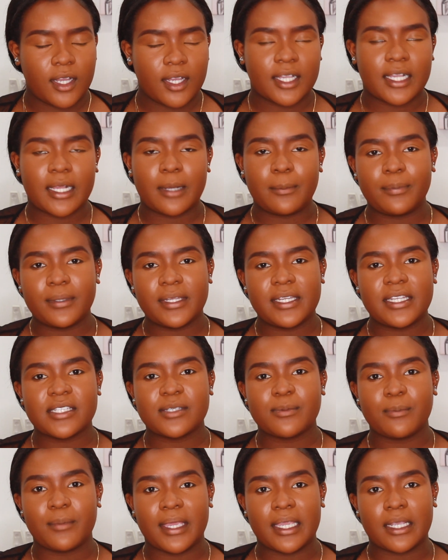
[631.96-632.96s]
companies
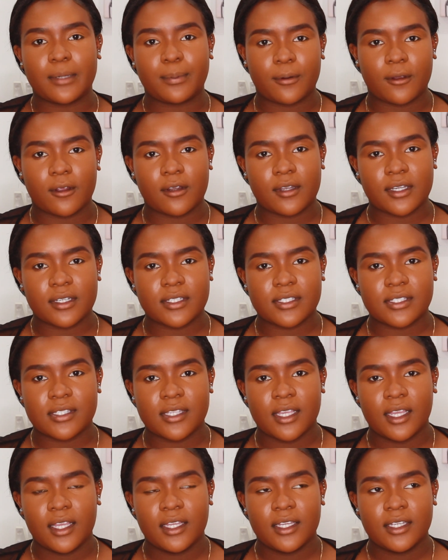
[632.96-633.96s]
make
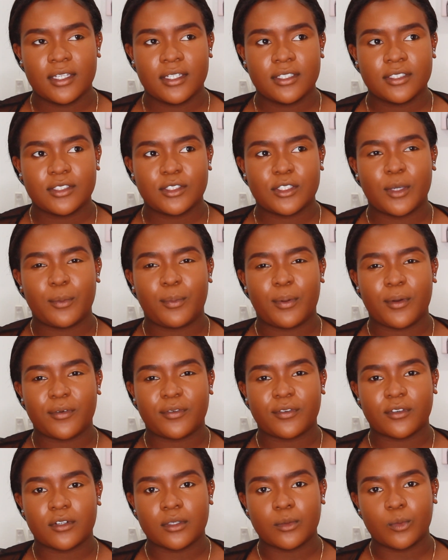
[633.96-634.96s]
products to
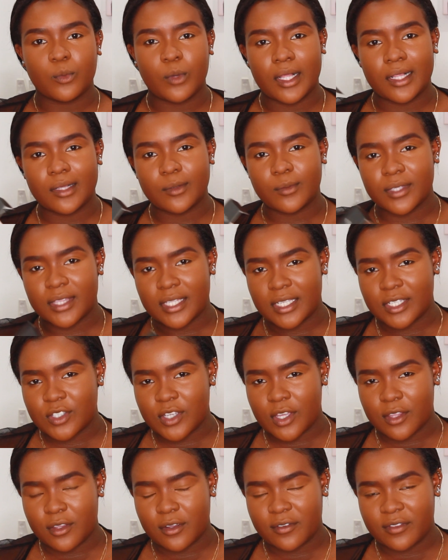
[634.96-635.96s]
perform well with each
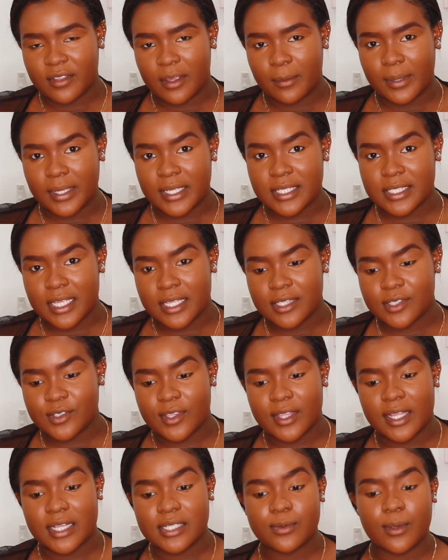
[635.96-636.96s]
other, if that makes sense. So
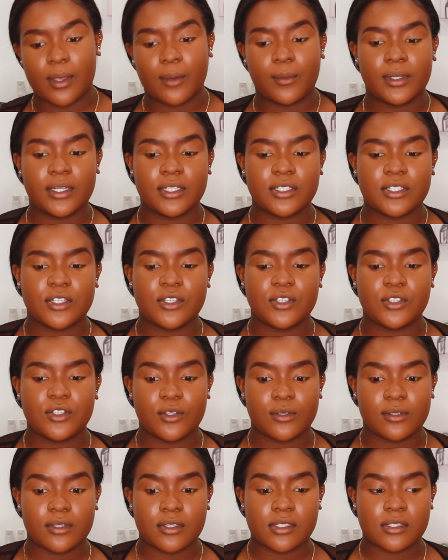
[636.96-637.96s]
that's why I wanted to
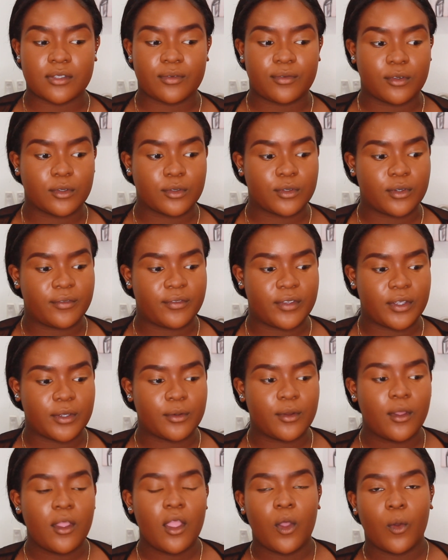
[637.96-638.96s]
do this full
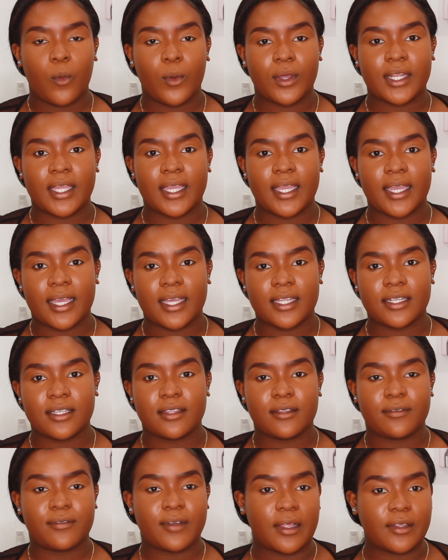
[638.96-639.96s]
review when I had
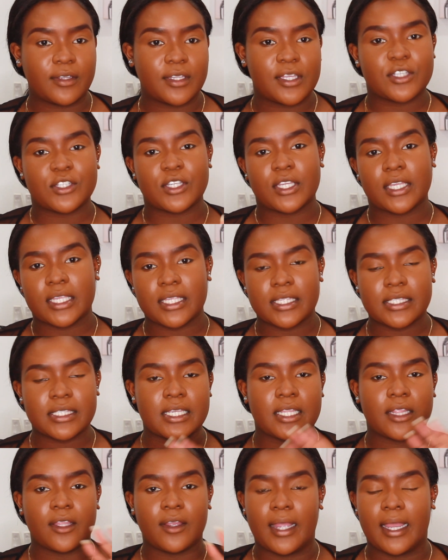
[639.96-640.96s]
the foundation,
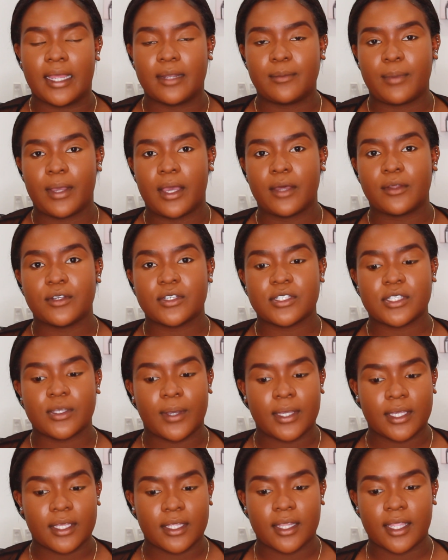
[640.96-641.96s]
concealer, and powder, so
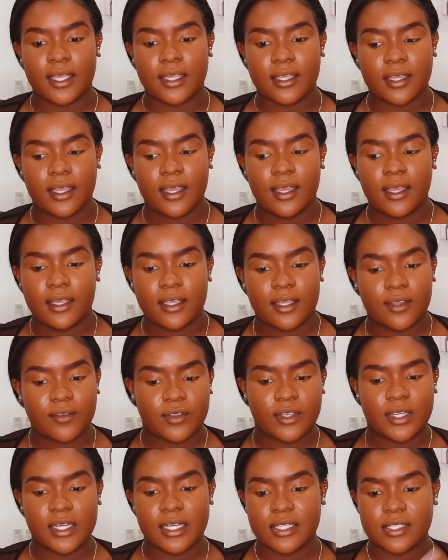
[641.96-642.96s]
I can like give
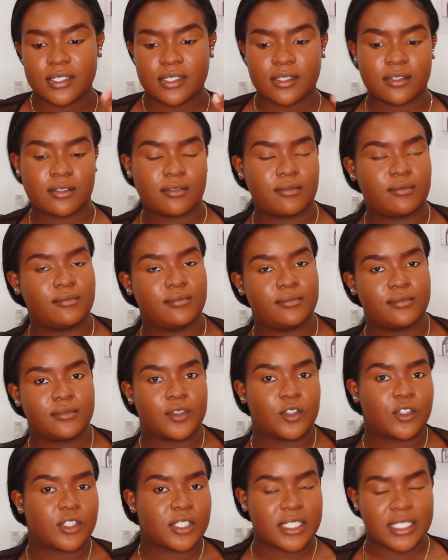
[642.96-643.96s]
you guys
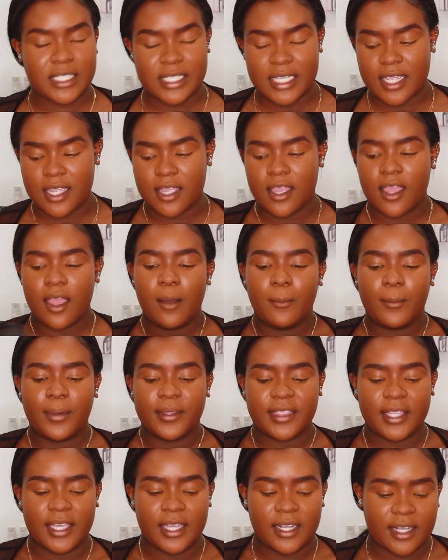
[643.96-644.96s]
all the tea. But
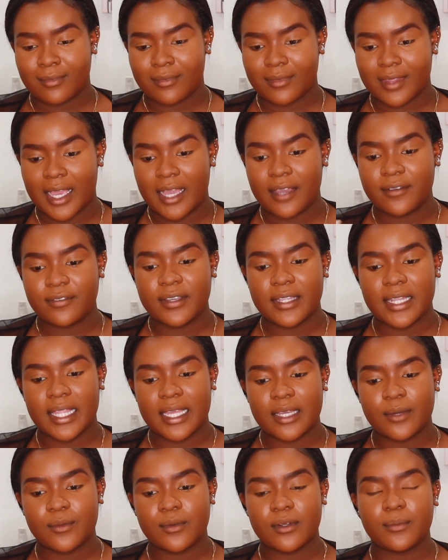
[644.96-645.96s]
then I feel
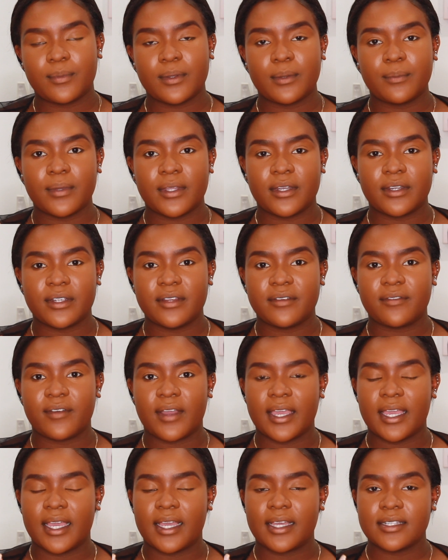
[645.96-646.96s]
like it would have been better if I
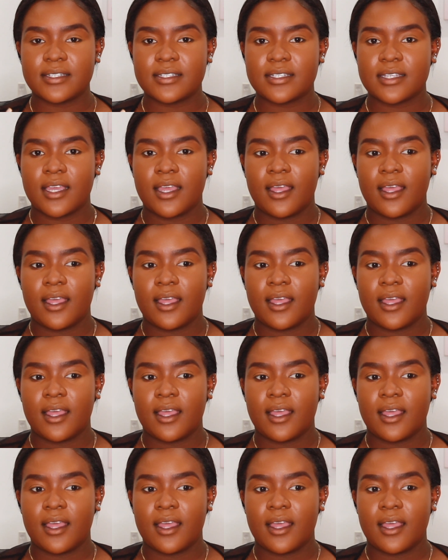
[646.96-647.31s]
had